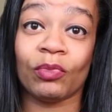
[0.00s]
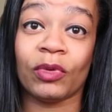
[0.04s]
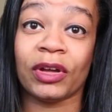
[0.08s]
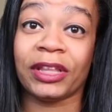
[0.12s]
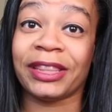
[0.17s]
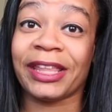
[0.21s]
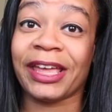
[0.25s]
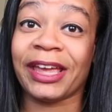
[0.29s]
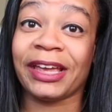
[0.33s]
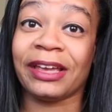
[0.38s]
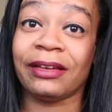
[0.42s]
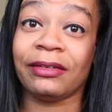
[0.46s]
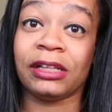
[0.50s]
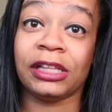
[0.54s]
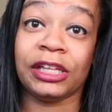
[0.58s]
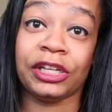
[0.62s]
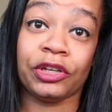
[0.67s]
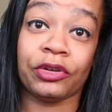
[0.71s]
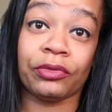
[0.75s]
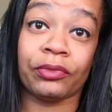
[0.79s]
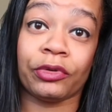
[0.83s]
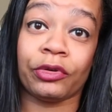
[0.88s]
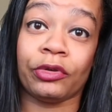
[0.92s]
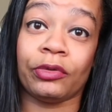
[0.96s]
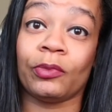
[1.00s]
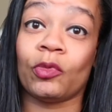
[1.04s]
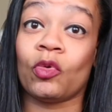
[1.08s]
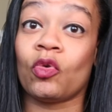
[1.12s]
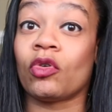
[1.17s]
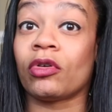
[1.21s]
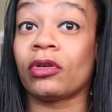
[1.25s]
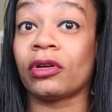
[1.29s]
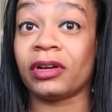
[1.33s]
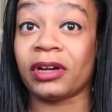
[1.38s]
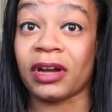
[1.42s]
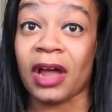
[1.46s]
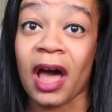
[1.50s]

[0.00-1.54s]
when they clean your room or